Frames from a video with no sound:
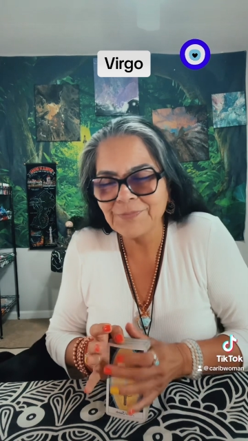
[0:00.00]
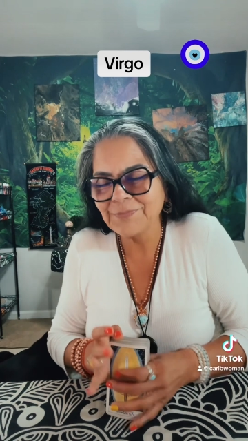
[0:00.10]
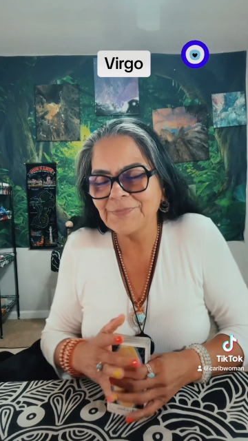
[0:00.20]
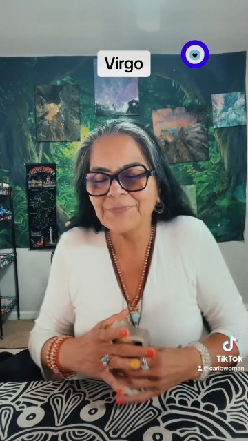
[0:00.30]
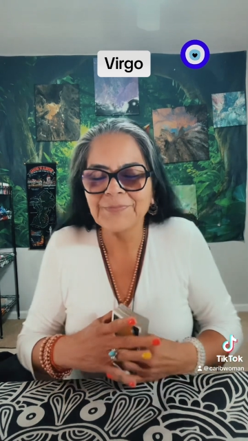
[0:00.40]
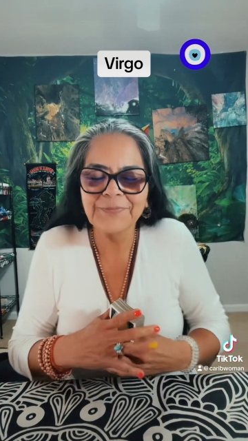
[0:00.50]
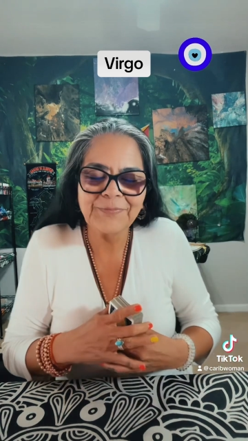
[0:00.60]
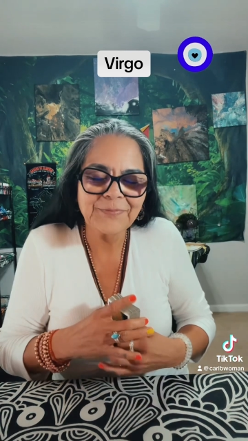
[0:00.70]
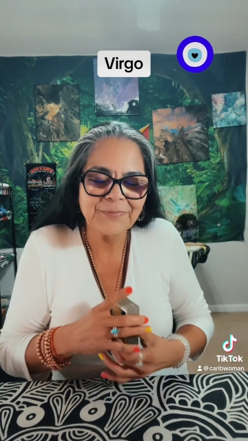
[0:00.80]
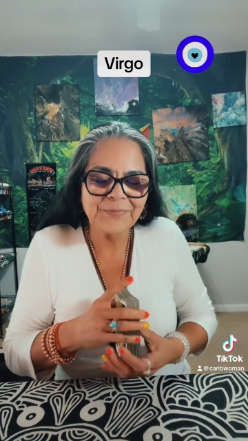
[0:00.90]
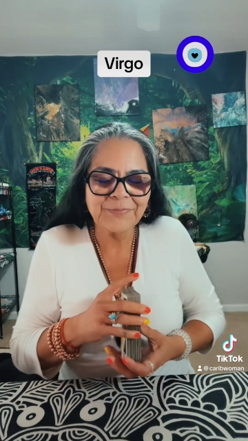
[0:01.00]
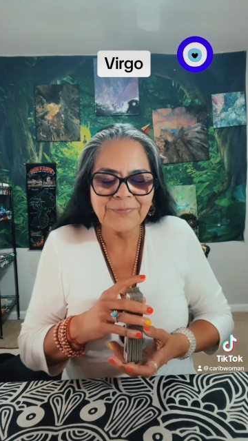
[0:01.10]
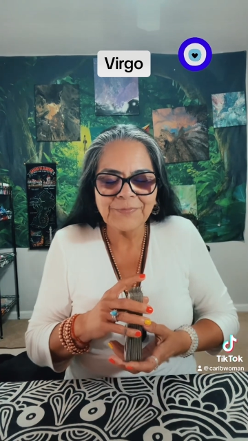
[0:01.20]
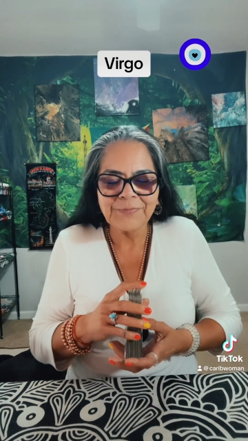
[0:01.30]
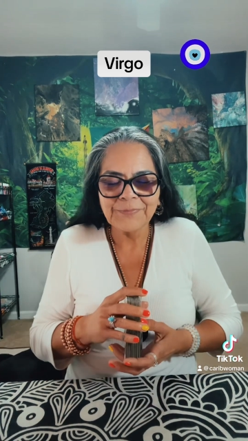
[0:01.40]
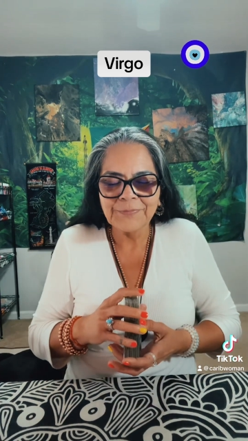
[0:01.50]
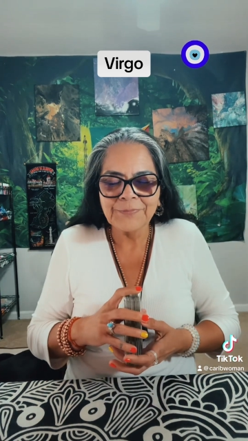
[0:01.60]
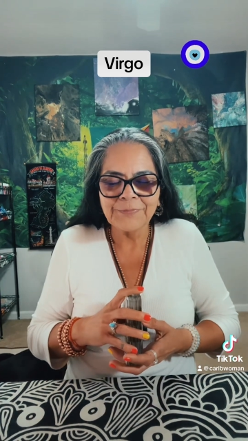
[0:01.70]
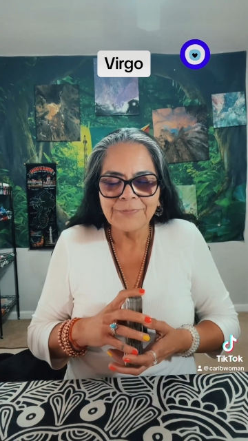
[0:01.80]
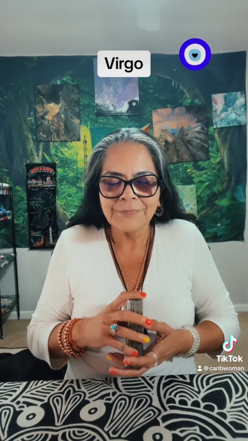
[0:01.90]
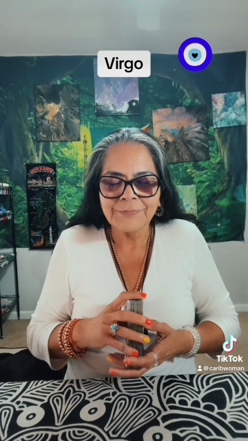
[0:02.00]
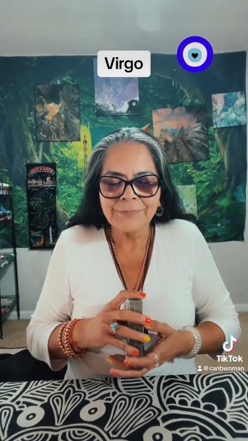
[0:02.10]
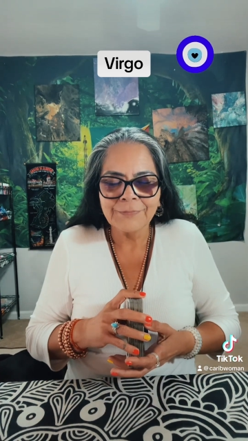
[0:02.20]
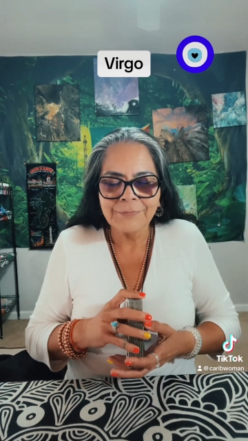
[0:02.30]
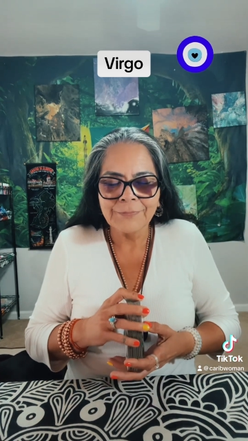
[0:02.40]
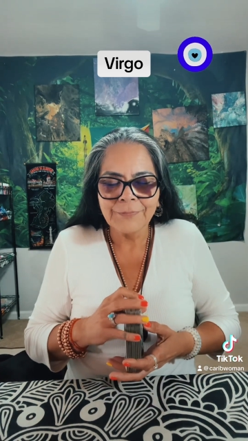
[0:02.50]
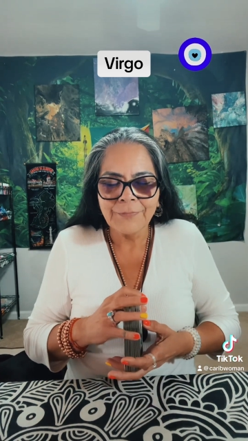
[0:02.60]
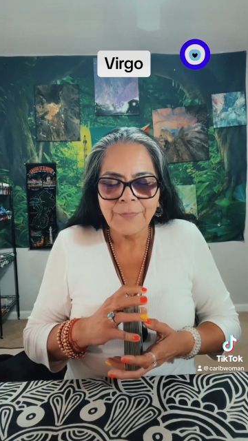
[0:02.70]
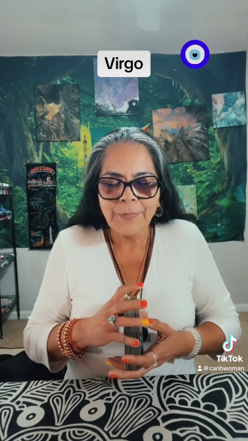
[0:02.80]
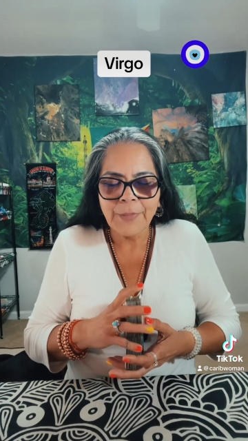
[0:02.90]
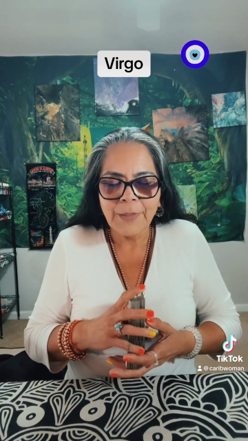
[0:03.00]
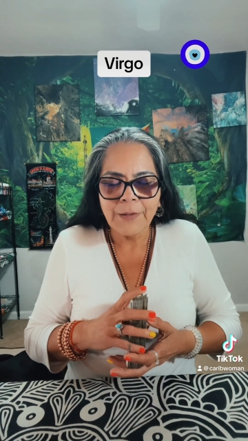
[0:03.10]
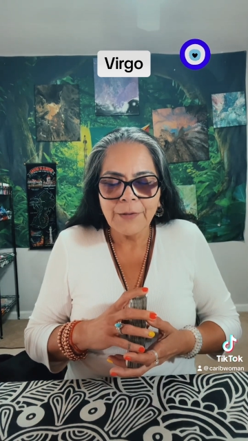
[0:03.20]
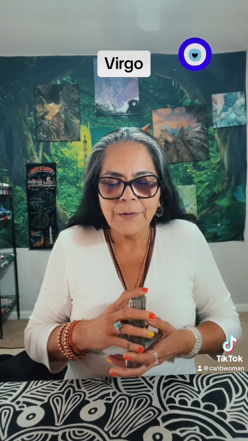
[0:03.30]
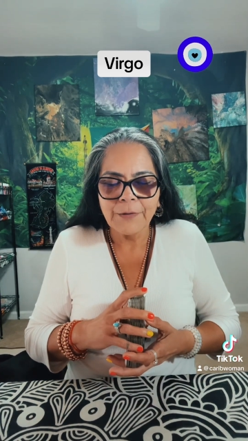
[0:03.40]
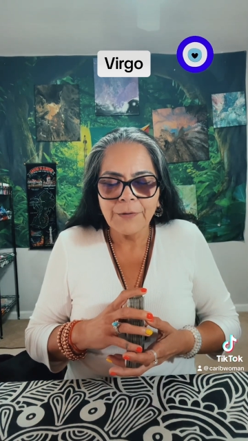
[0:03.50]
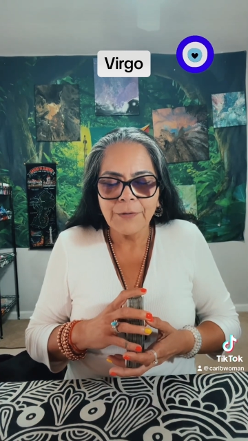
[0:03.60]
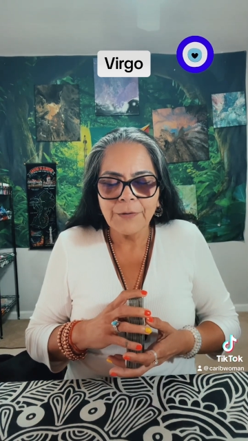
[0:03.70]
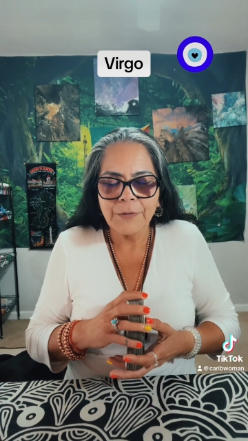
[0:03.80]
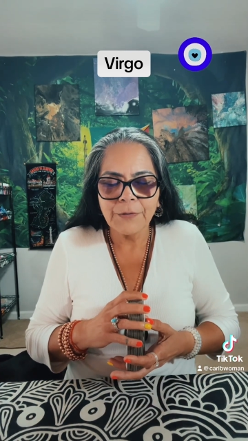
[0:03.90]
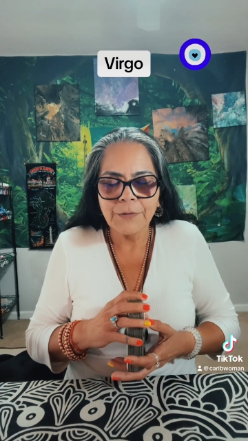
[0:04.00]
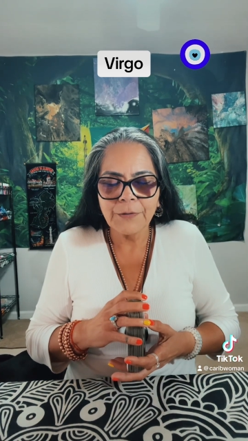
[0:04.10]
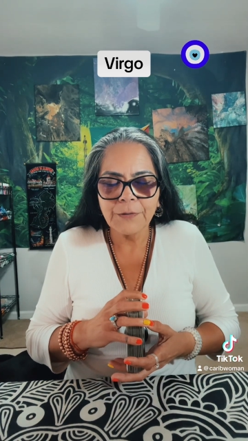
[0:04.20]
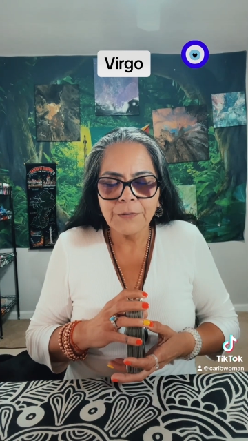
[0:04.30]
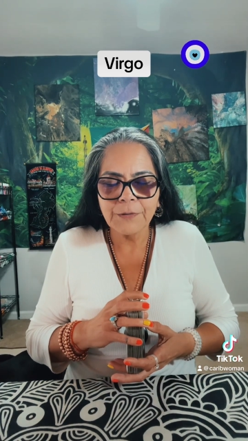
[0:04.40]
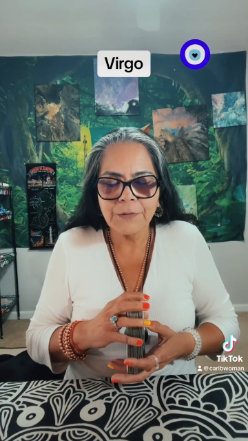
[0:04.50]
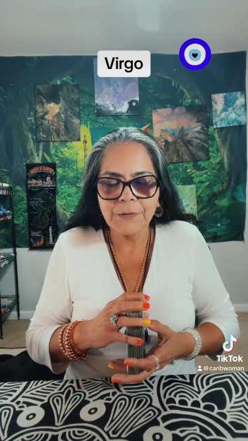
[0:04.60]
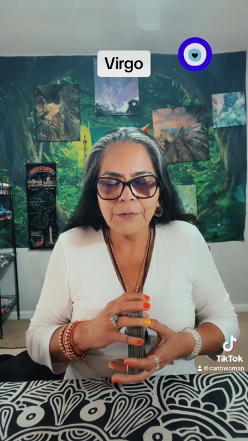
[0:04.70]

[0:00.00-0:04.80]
No one is speaking in this clip.